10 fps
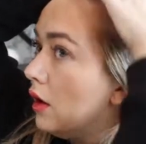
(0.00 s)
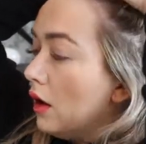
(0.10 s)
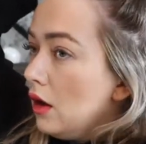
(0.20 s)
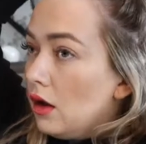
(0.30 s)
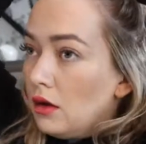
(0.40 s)

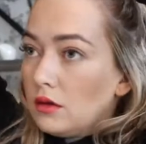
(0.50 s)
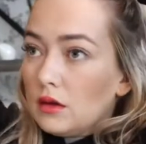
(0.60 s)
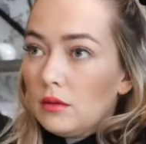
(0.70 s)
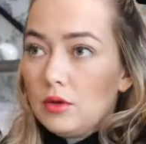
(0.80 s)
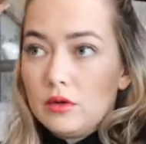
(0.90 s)

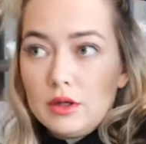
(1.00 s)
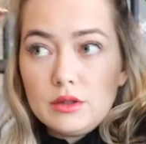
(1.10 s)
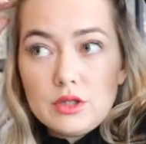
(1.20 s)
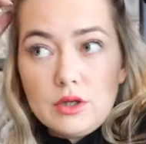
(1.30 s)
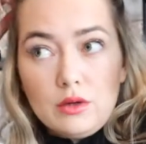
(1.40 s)
and I'm
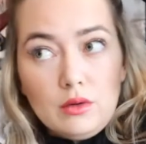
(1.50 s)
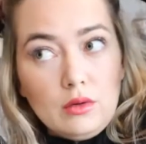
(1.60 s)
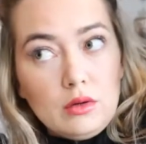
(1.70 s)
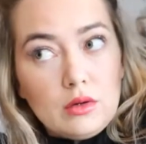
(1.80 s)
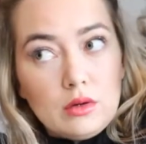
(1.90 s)
going
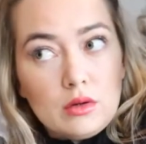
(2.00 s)
to